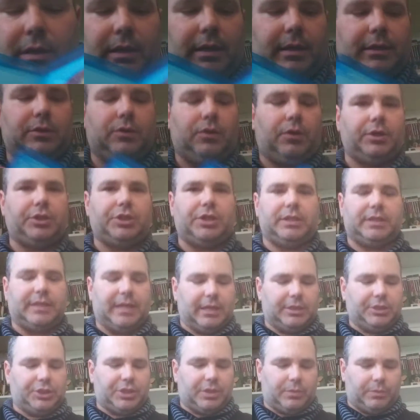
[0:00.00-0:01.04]
And Torture
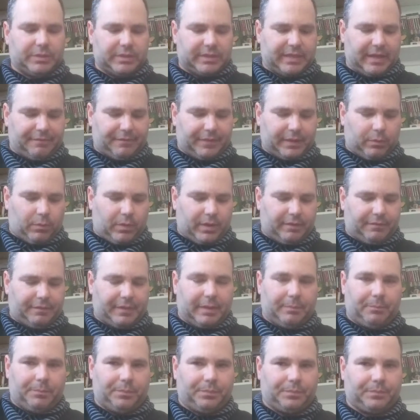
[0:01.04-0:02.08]
Dungeon was definitely one of
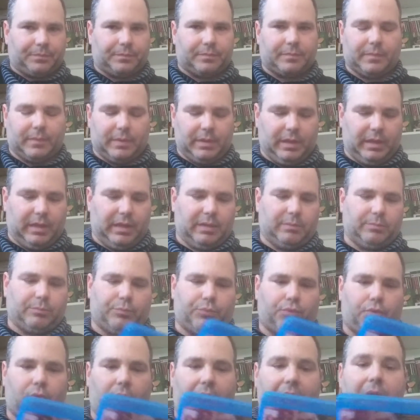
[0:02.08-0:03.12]
them.
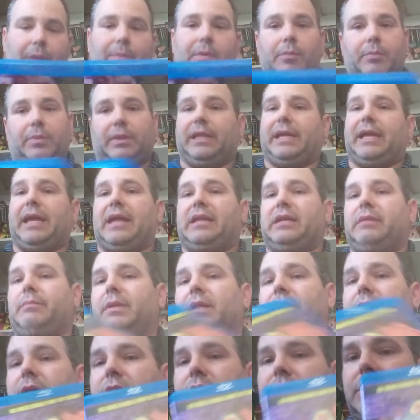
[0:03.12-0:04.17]
Probably Andy
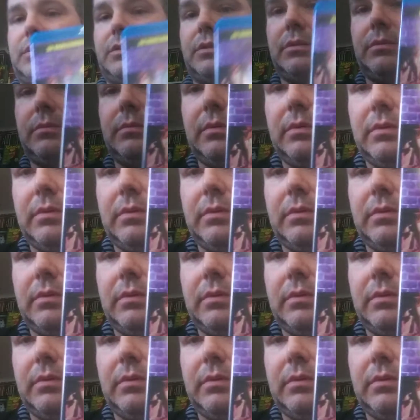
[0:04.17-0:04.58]
Milligan's